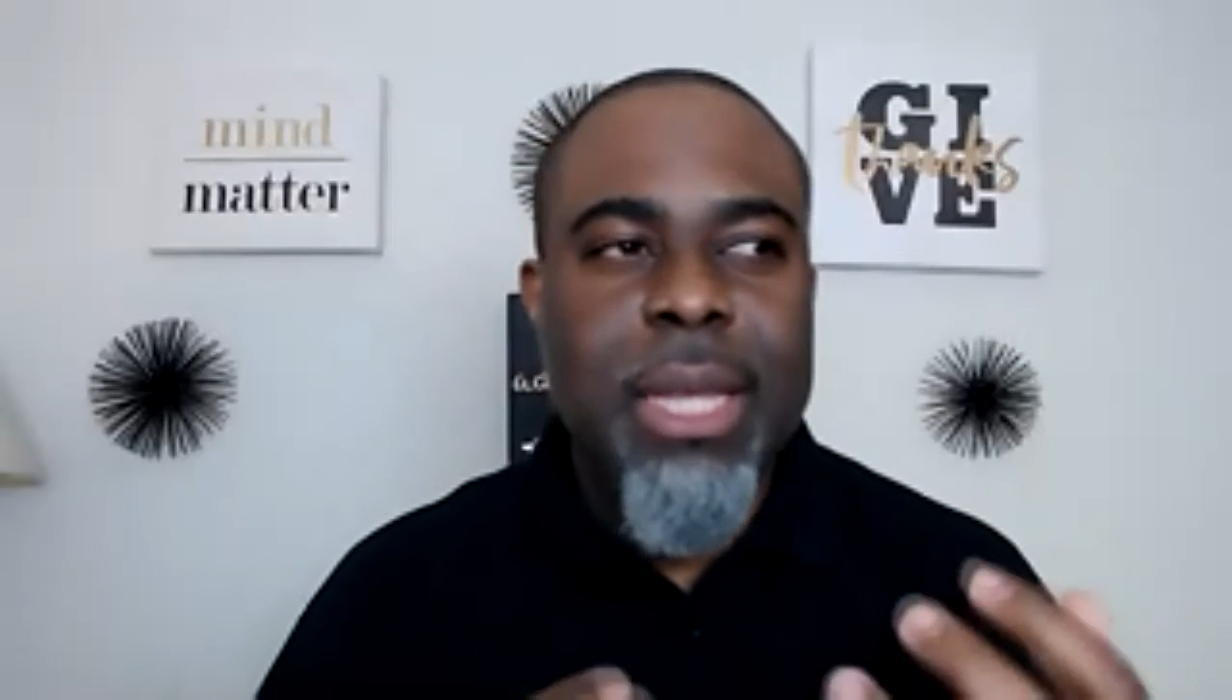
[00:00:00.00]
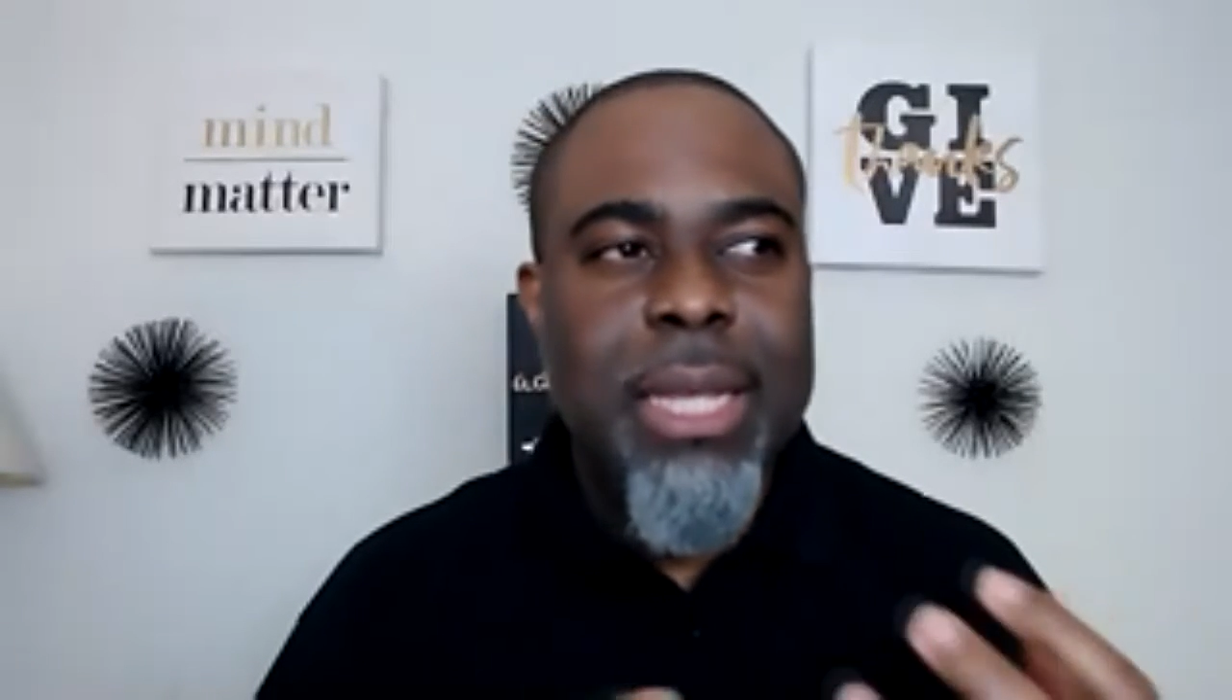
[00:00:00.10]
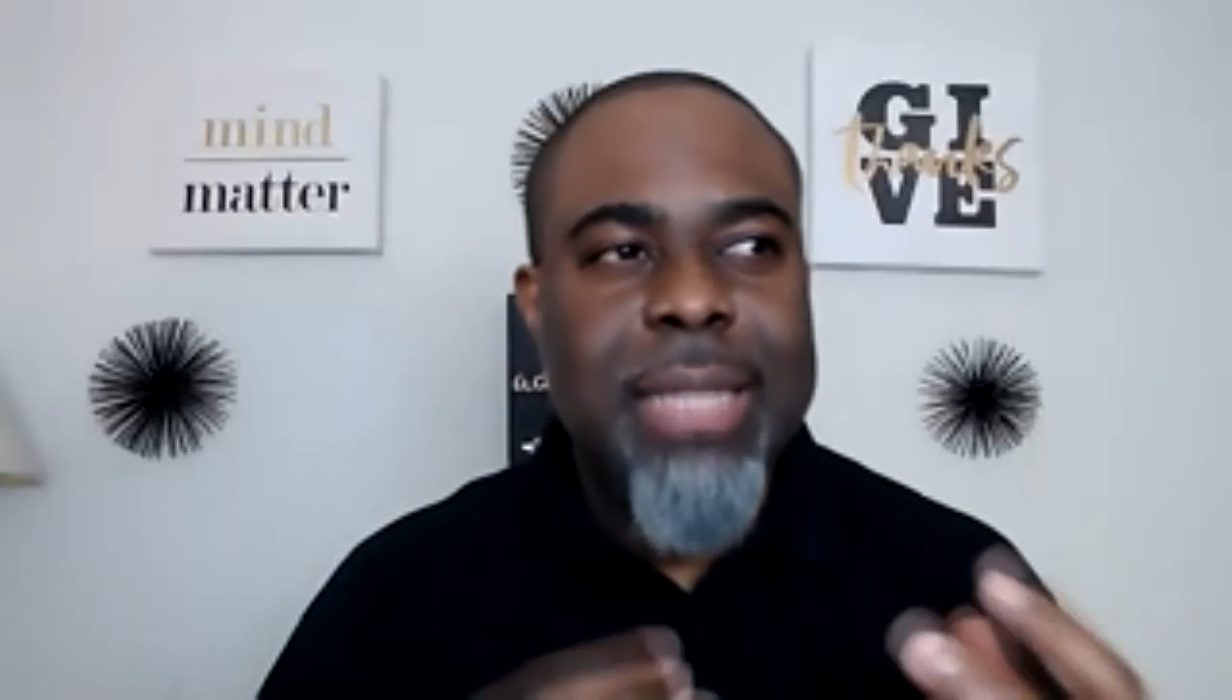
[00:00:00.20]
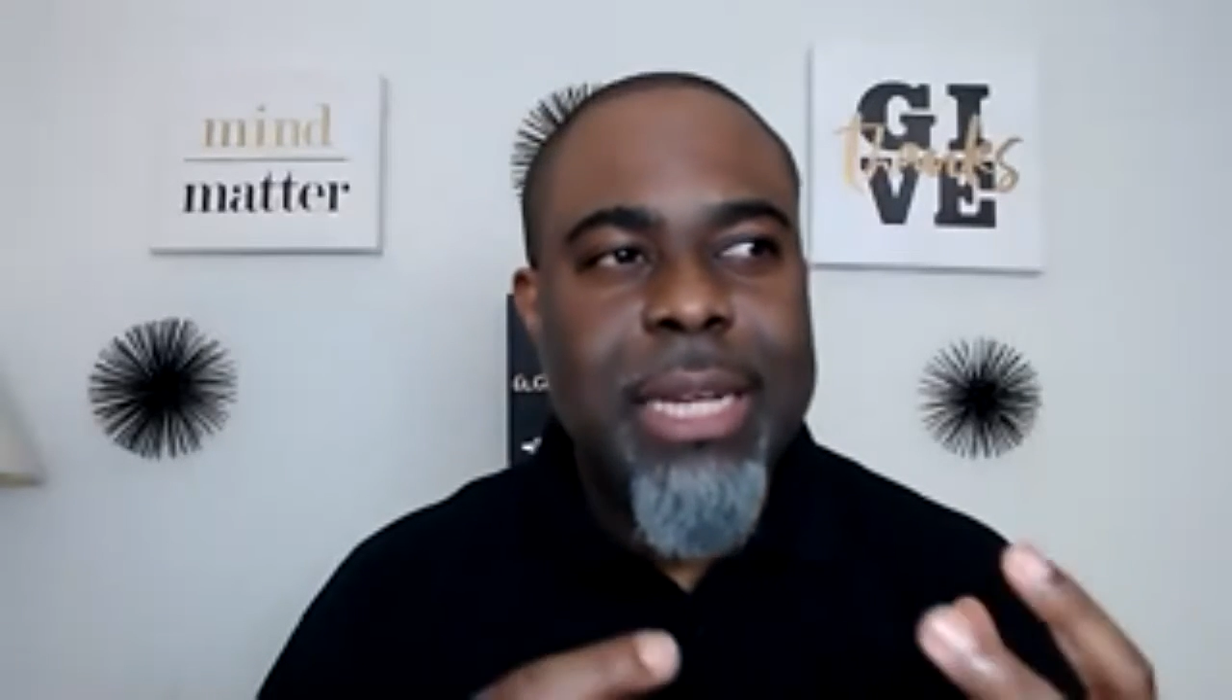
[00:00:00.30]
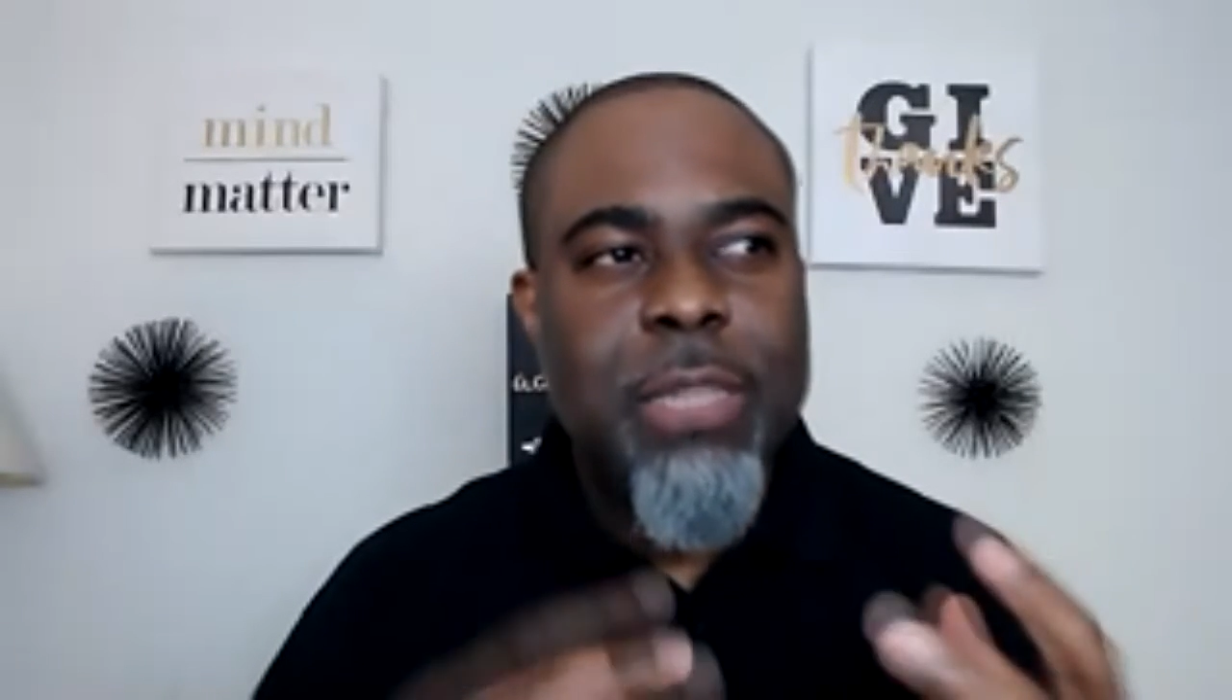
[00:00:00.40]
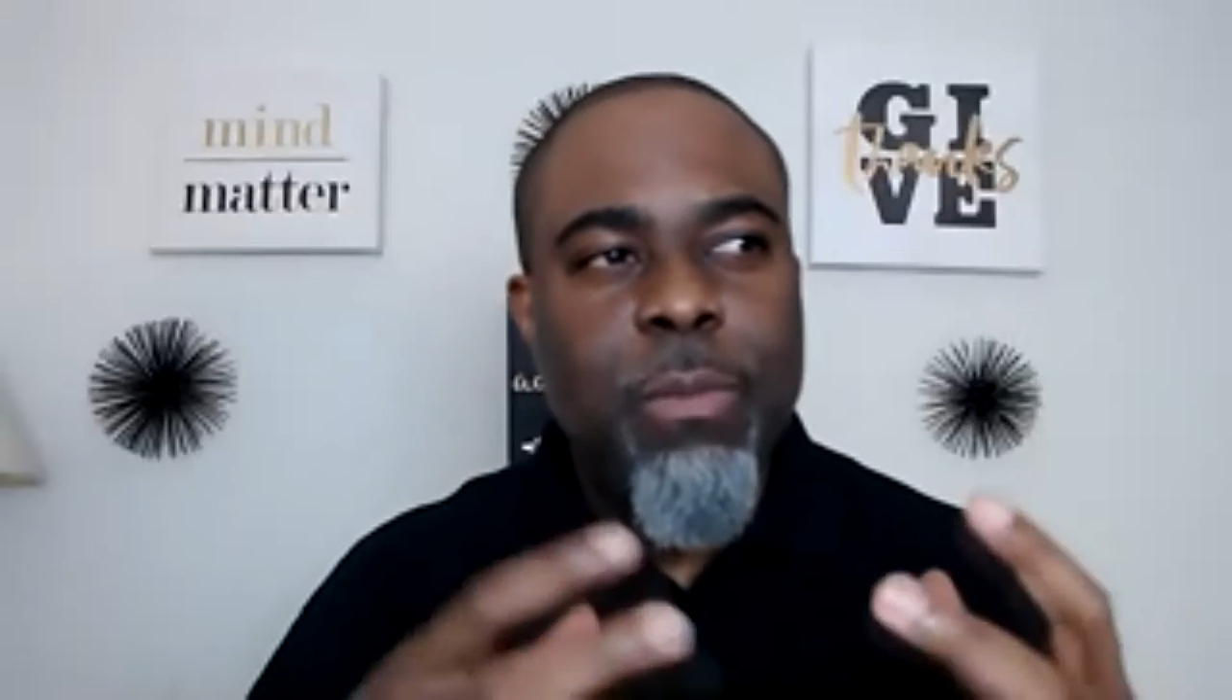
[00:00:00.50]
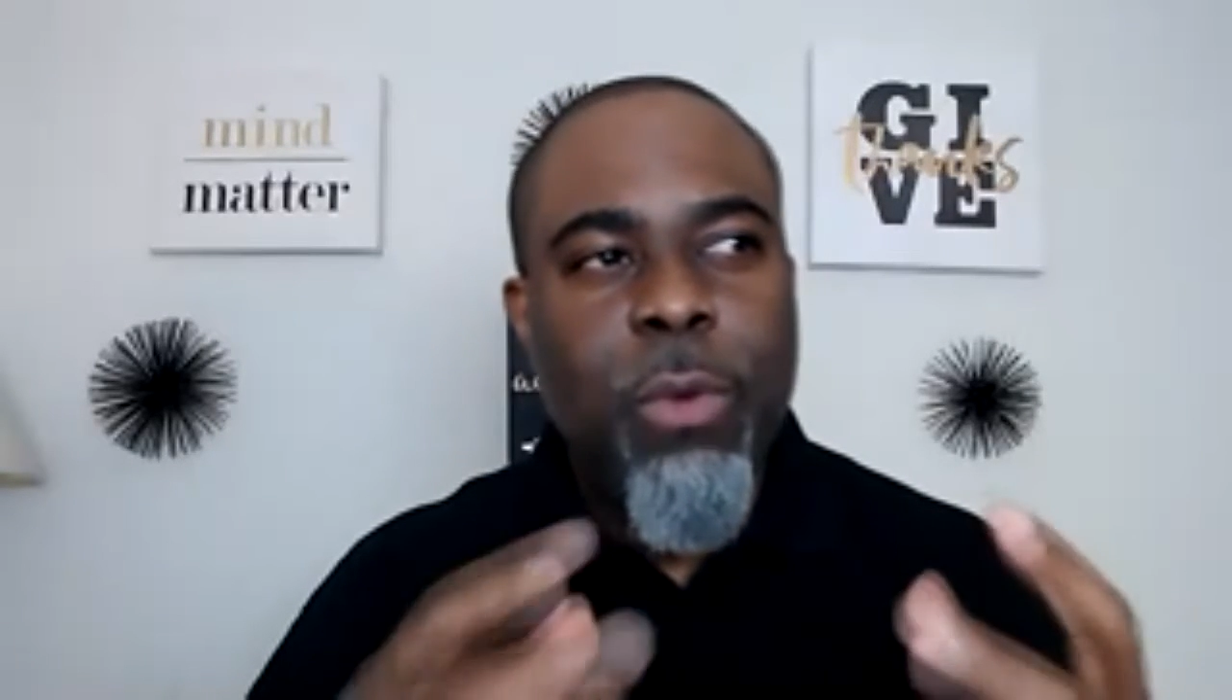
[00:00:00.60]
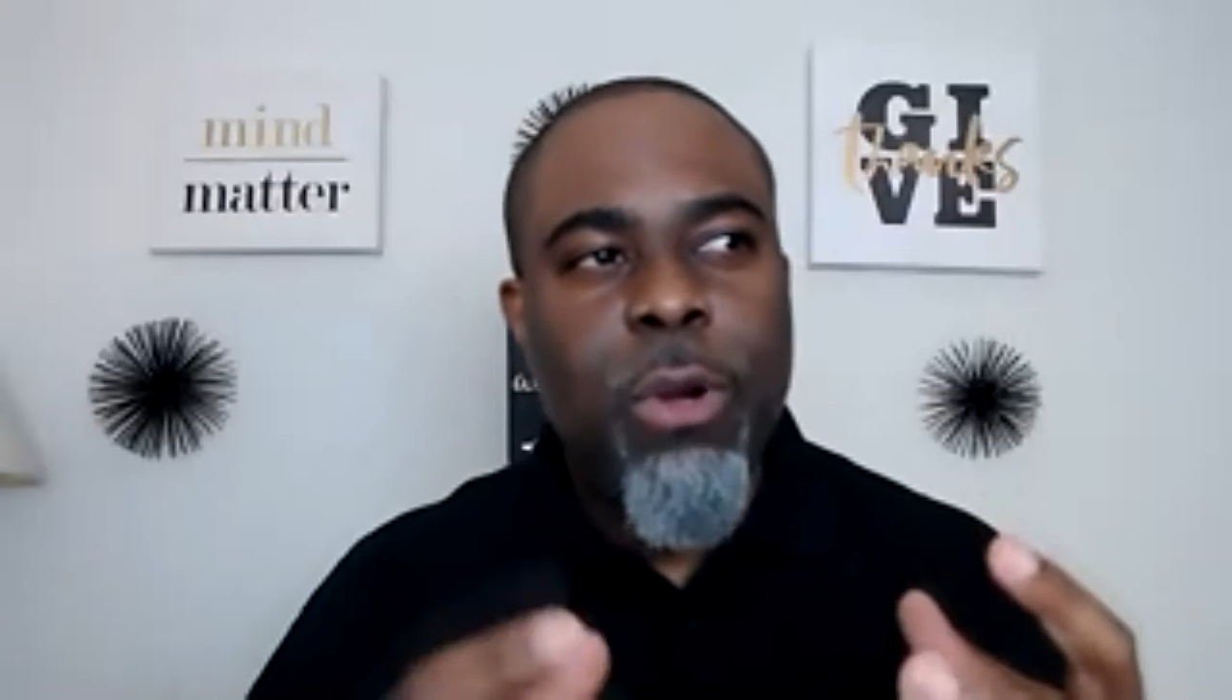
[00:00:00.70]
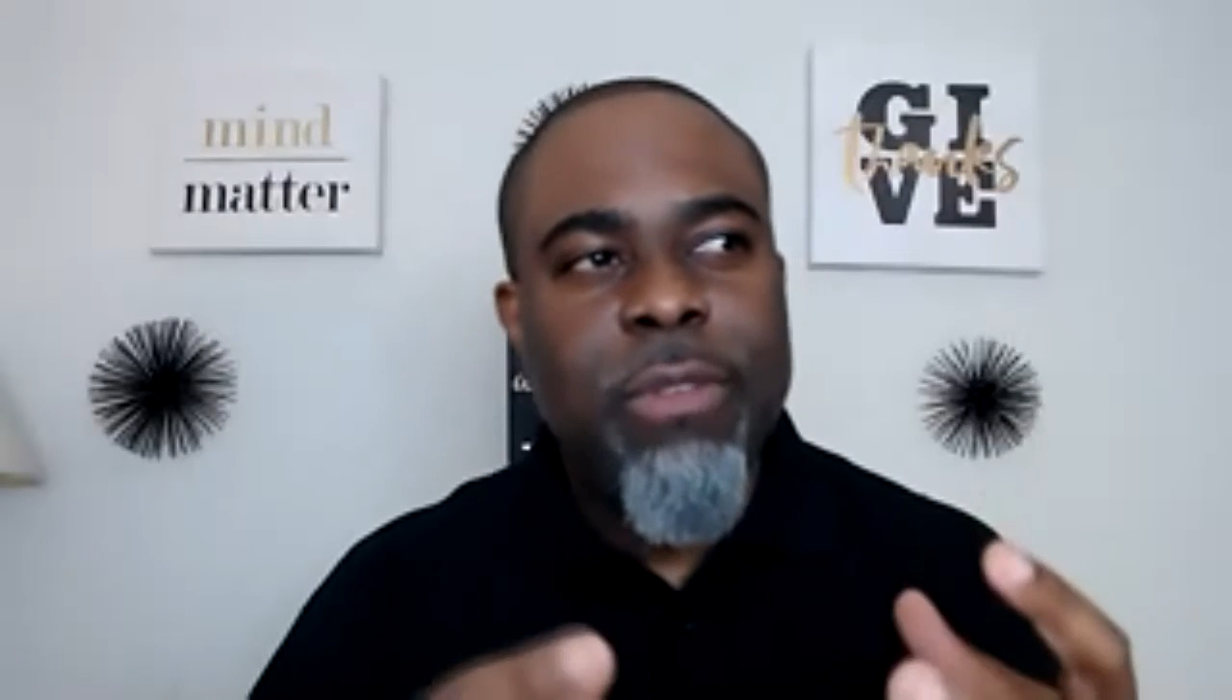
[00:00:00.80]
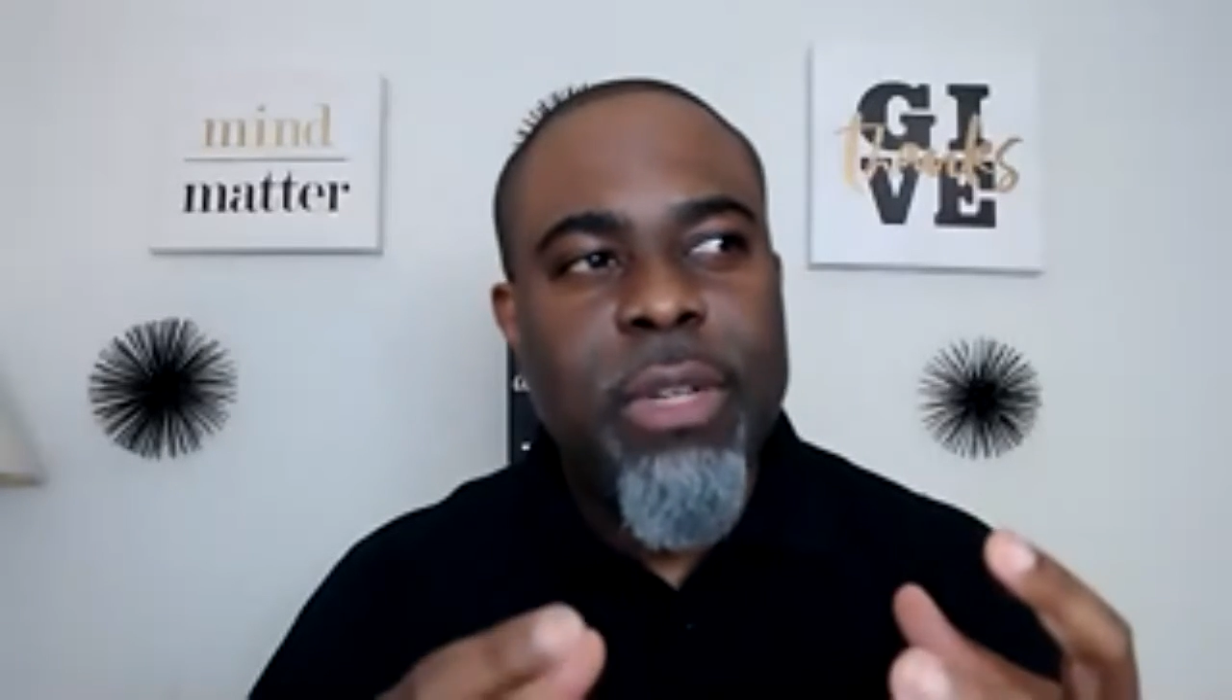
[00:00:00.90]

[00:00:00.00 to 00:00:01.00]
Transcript: is that it's more of